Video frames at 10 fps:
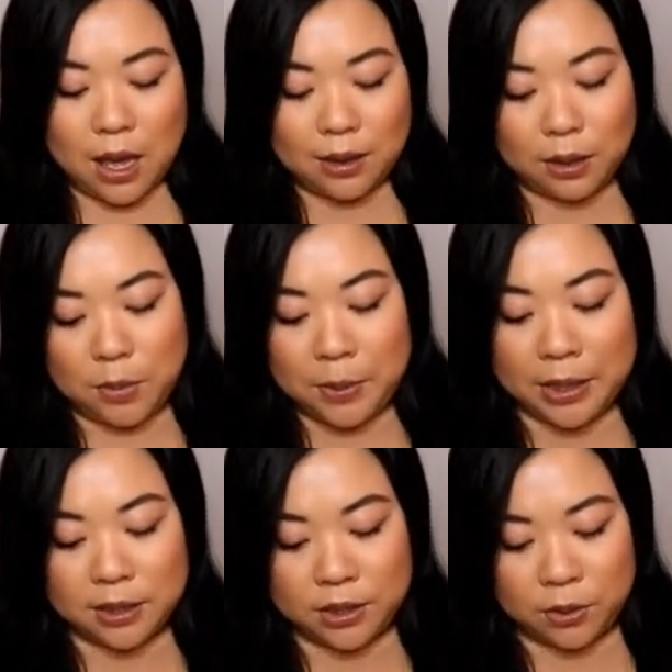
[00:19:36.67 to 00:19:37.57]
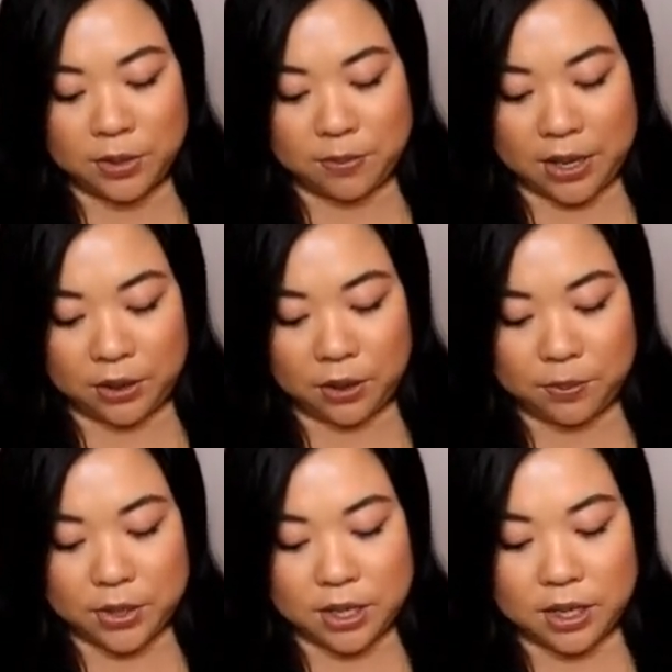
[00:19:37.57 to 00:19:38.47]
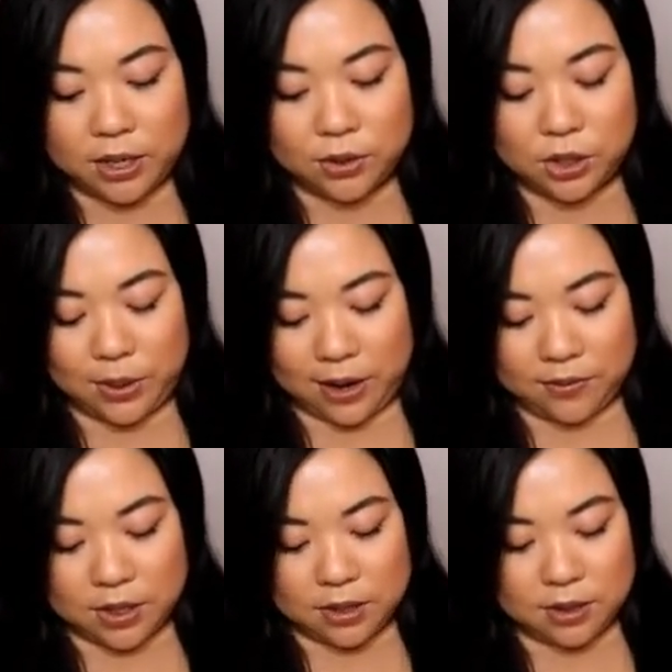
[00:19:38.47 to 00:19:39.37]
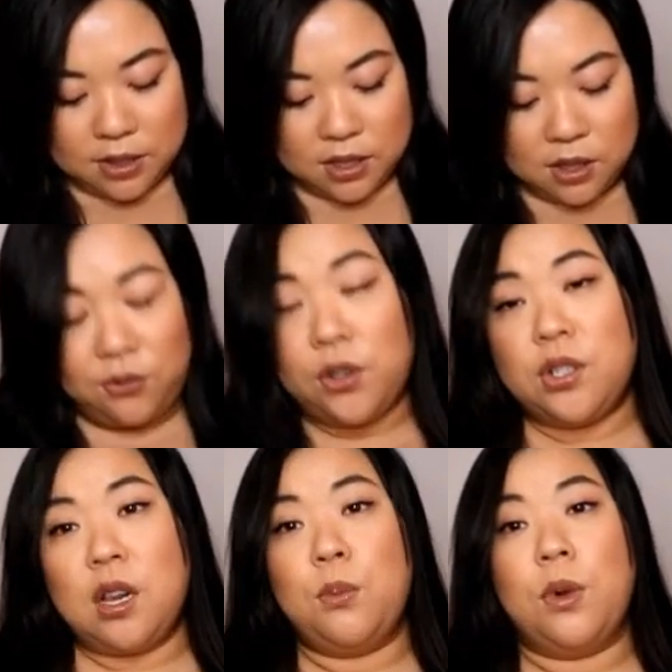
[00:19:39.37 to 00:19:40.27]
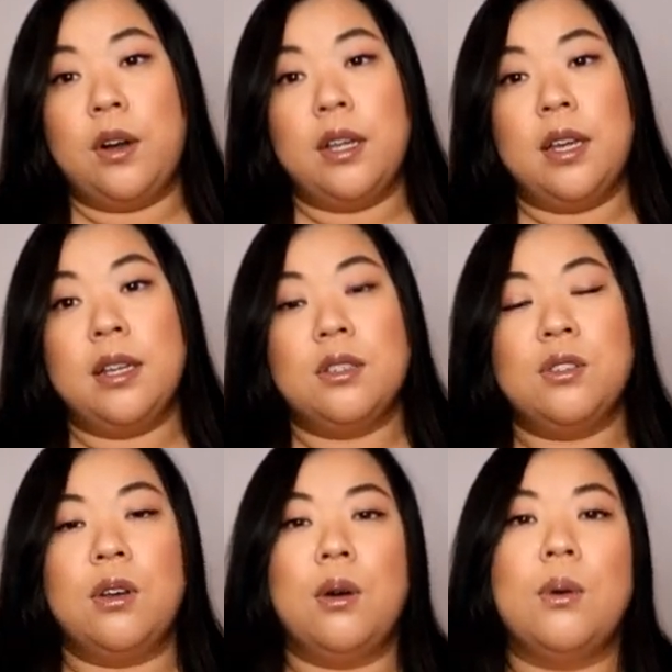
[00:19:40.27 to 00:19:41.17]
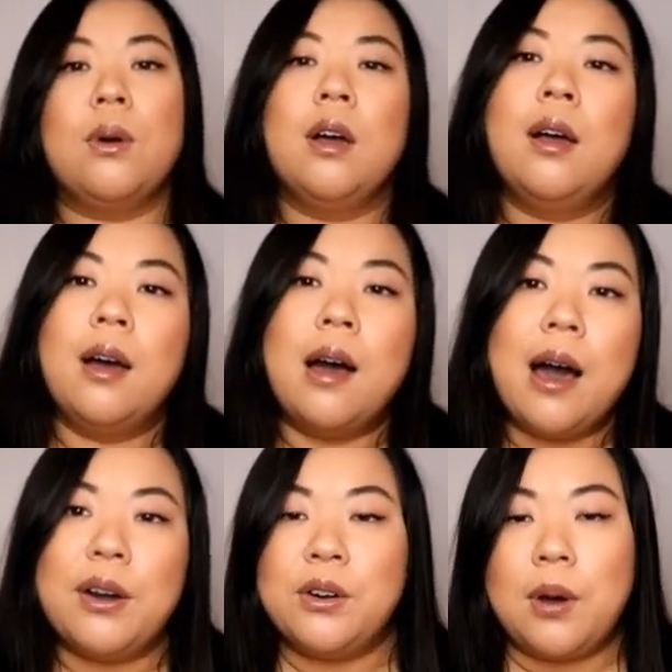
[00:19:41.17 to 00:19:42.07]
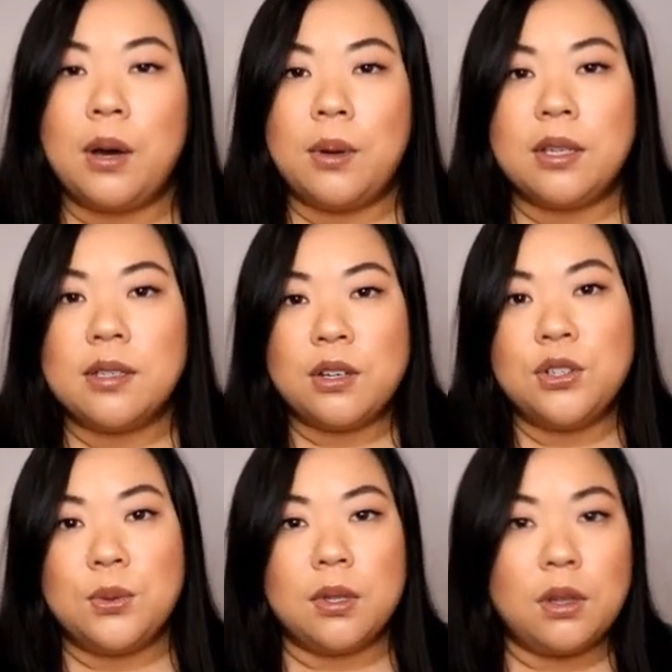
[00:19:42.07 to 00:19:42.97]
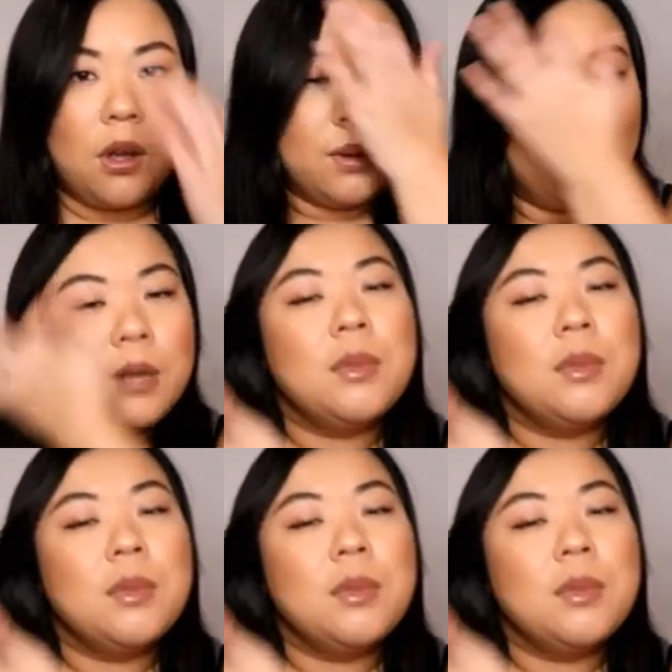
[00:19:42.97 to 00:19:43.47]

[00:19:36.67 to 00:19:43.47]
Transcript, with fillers: like maybe a little bit better, but I also haven't, this is the first time wearing it, so I don't know how well it's going to do in the long run.